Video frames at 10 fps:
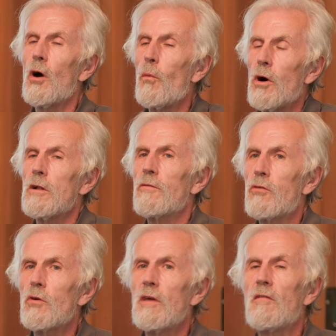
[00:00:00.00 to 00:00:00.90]
A
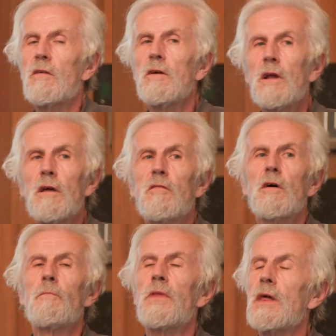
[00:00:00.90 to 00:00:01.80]
worldview is really
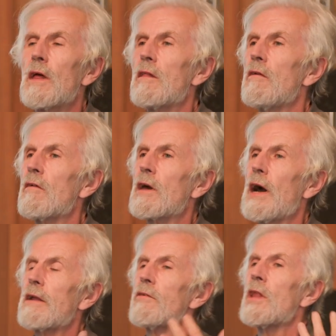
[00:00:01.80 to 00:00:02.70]
something that is a
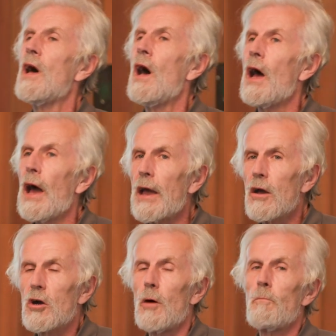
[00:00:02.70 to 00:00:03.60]
kind of an
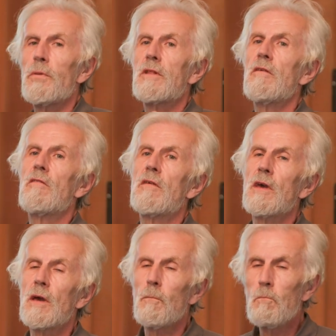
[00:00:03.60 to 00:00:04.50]
encompassing,